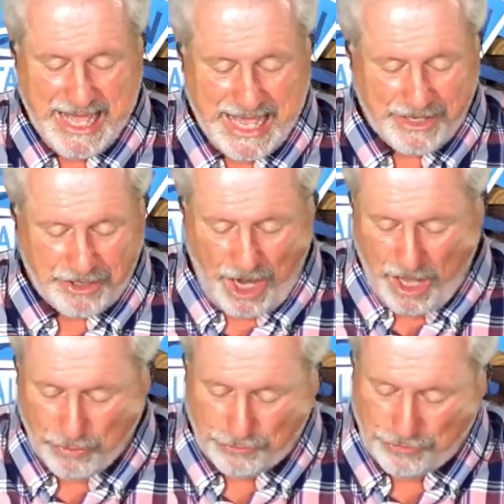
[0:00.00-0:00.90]
and
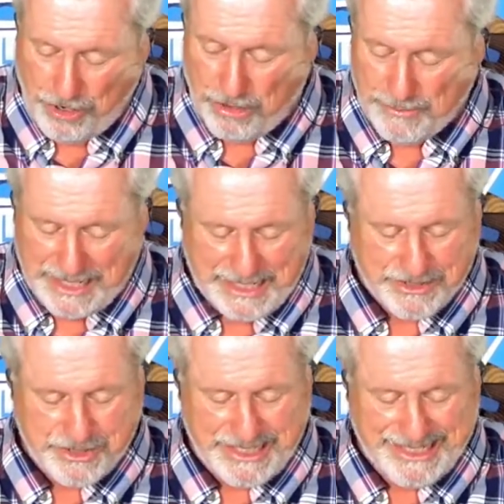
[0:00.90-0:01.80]
Donald Trump
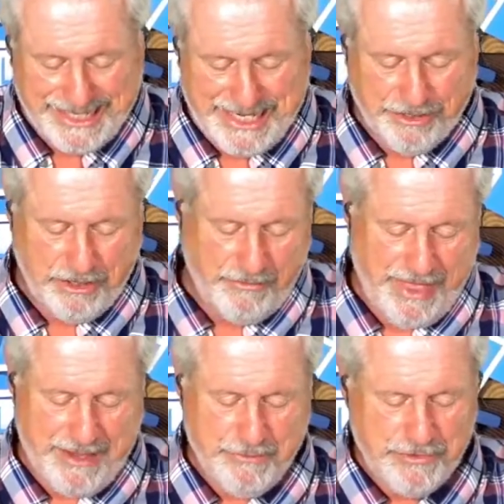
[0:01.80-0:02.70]
is the leader of
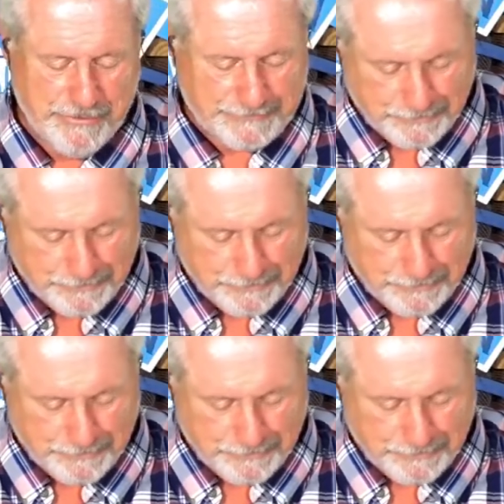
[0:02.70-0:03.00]
that movement.